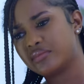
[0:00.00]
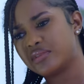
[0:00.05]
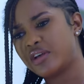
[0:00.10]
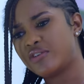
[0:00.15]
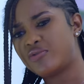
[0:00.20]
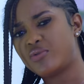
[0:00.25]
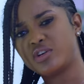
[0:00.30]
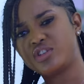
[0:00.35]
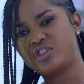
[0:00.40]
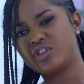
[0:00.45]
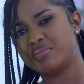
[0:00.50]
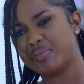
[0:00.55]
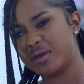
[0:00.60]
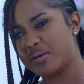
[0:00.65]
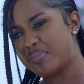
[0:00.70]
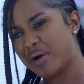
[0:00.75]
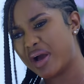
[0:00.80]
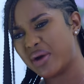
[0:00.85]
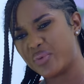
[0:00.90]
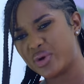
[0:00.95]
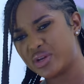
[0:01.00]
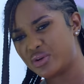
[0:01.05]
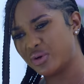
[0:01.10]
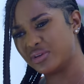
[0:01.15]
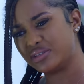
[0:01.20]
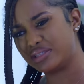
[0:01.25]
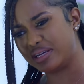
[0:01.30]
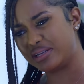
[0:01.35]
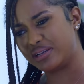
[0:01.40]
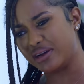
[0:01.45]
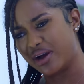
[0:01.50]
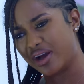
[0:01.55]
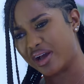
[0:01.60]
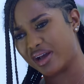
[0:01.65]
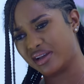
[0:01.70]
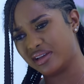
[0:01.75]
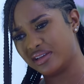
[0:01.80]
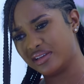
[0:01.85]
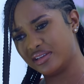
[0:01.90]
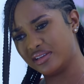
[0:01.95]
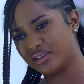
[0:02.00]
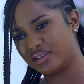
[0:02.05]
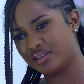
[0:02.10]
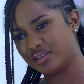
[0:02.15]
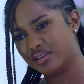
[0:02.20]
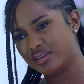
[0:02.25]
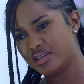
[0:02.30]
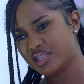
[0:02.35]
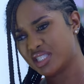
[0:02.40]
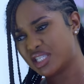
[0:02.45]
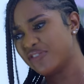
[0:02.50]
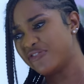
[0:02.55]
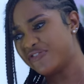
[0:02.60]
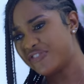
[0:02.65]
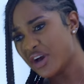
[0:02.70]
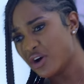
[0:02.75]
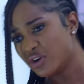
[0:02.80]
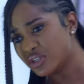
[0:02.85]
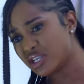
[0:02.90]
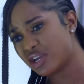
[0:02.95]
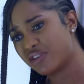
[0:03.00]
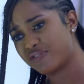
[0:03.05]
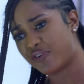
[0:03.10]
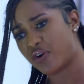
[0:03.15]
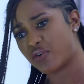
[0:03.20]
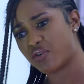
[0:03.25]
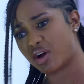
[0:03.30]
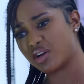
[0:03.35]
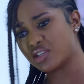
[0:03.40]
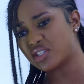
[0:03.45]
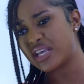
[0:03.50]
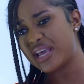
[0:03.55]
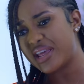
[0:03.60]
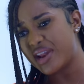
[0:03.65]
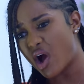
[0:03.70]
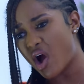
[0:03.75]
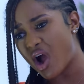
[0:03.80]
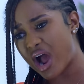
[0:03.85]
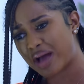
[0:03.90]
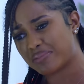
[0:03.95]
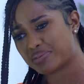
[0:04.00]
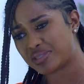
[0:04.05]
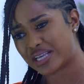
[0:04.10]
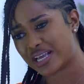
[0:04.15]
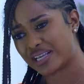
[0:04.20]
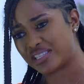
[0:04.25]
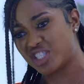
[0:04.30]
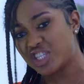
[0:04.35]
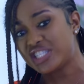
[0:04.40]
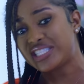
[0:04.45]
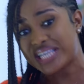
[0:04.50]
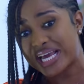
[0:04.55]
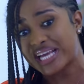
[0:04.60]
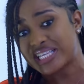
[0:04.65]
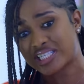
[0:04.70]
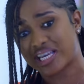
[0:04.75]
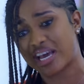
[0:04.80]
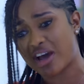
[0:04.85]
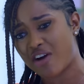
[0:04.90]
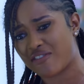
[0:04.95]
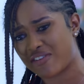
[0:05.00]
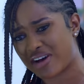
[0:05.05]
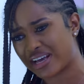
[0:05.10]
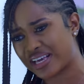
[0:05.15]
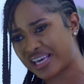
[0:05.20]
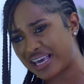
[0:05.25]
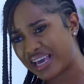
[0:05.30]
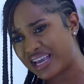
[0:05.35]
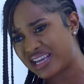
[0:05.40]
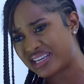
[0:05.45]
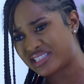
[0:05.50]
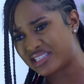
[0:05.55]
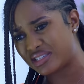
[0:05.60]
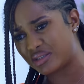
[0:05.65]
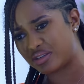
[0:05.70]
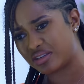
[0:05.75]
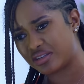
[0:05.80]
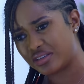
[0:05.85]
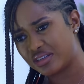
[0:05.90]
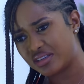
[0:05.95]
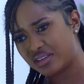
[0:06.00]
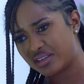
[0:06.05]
Dave, what do you mean by we don't need her? She fills in for us in our absence. She takes care of our kids.